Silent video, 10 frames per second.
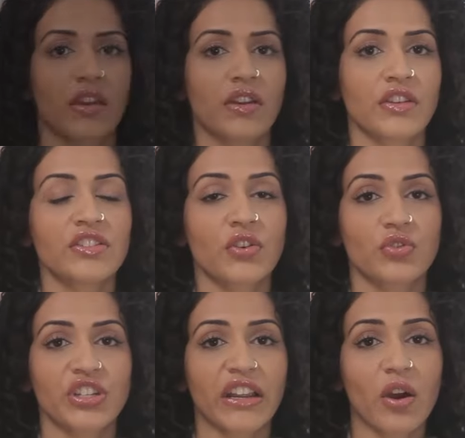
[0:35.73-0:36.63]
So
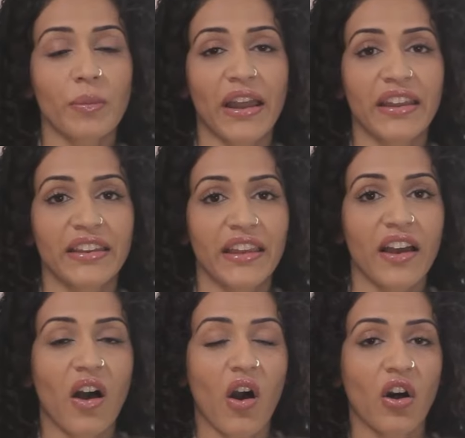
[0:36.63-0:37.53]
check out my
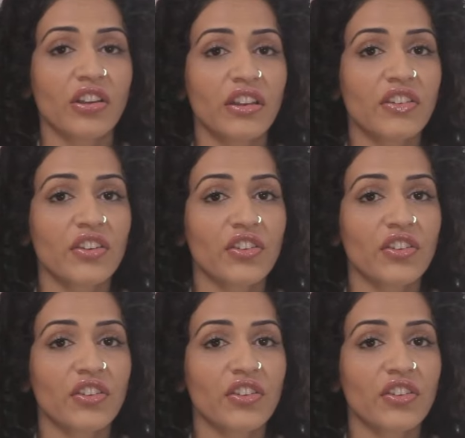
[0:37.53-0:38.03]
idea. All you need to